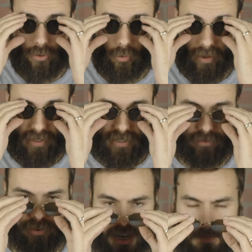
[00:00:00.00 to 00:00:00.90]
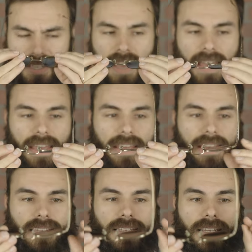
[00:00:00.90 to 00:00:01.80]
cool about these frames
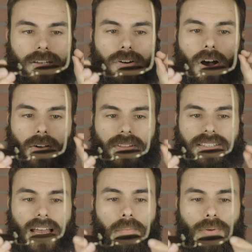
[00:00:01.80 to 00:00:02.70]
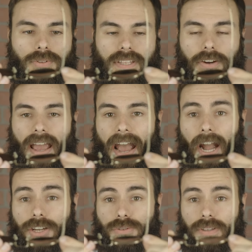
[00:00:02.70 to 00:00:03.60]
is here on the temples, they are
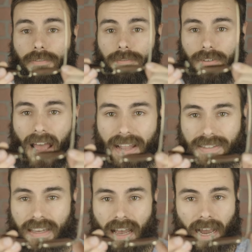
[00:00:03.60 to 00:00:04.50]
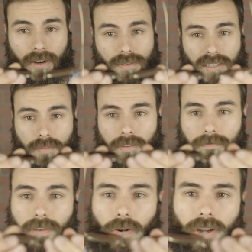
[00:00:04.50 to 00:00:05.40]
actually flat. I know it's gonna be
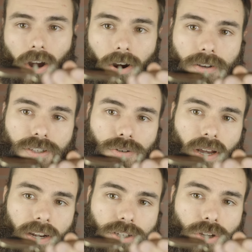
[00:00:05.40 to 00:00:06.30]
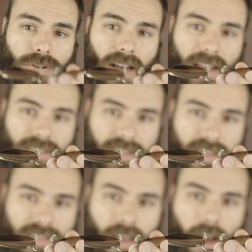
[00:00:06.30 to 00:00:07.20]
very hard to kind of show you guys
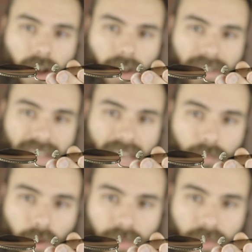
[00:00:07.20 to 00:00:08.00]
this on camera,